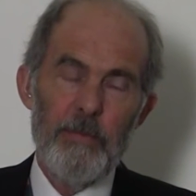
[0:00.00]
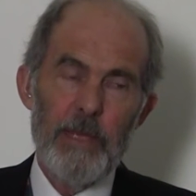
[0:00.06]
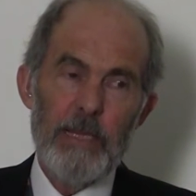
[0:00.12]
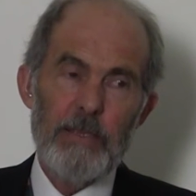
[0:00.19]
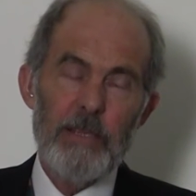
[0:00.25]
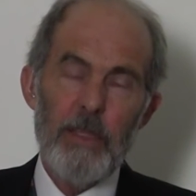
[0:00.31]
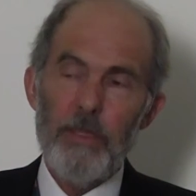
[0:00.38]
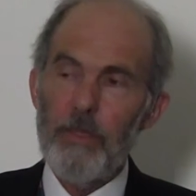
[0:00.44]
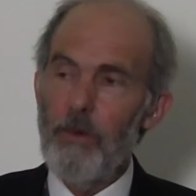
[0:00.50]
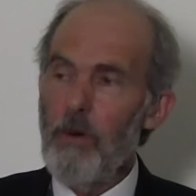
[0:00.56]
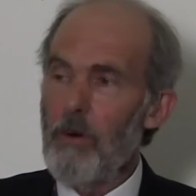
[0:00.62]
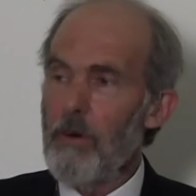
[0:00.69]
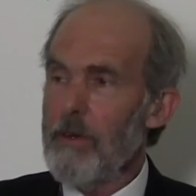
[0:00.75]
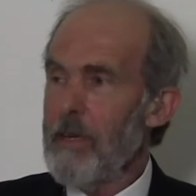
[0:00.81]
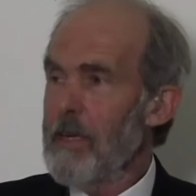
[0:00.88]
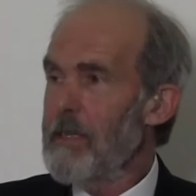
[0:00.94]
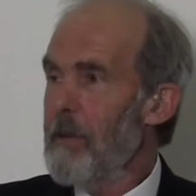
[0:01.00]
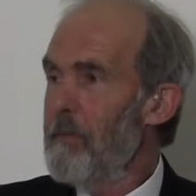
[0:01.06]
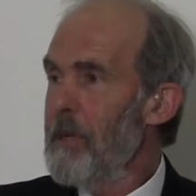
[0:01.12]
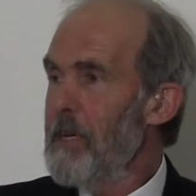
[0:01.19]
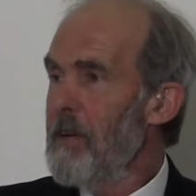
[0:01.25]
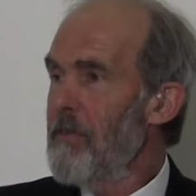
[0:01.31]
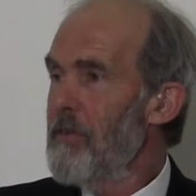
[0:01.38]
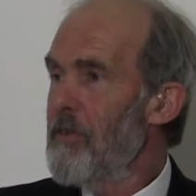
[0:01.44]
It's a thought, it's a
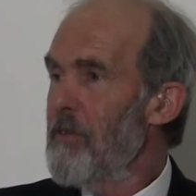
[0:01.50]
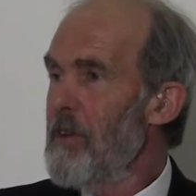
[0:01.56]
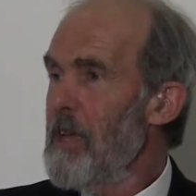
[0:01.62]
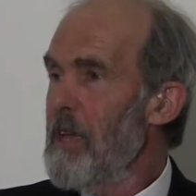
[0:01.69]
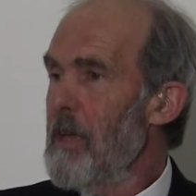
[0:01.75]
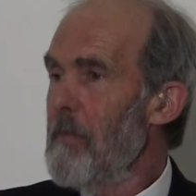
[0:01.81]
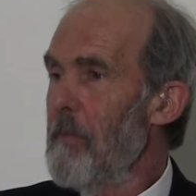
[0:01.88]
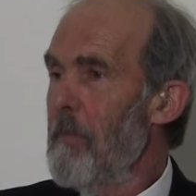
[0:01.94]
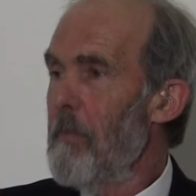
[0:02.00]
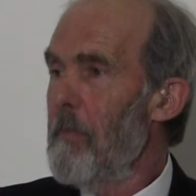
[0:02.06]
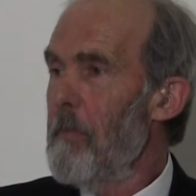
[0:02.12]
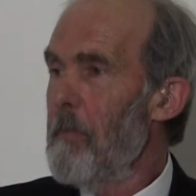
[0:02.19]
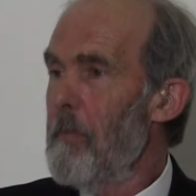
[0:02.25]
bit of dream,